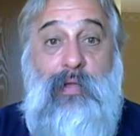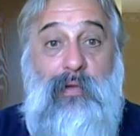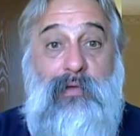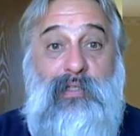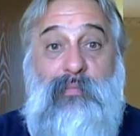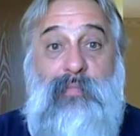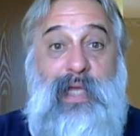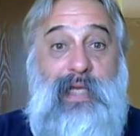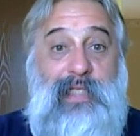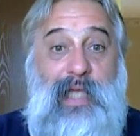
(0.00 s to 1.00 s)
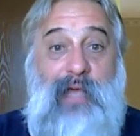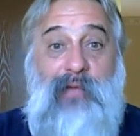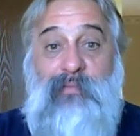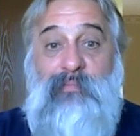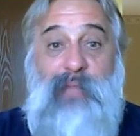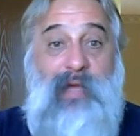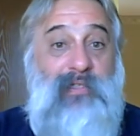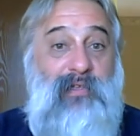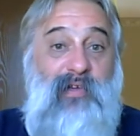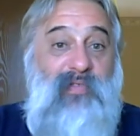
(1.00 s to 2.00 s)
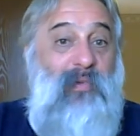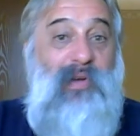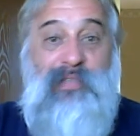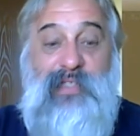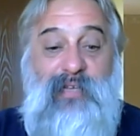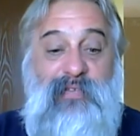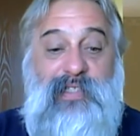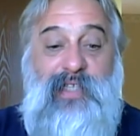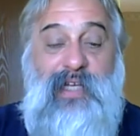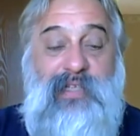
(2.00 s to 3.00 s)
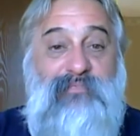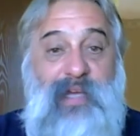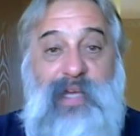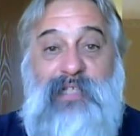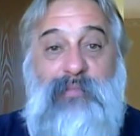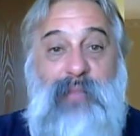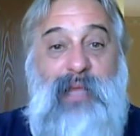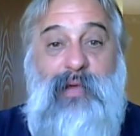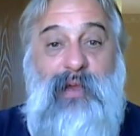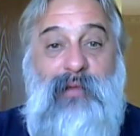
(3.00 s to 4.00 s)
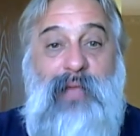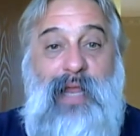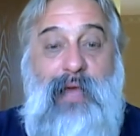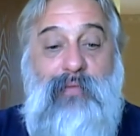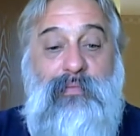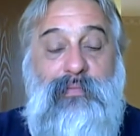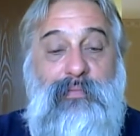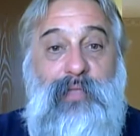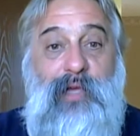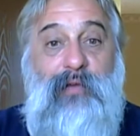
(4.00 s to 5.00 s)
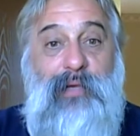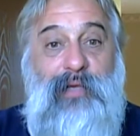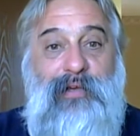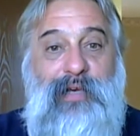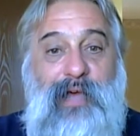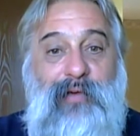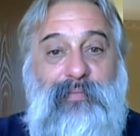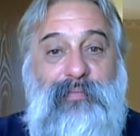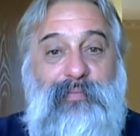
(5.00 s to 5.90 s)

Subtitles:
throw some BS out and bounce it off the wall and see if it sticks. Hey, this is black powder bill out. Y'all be good now.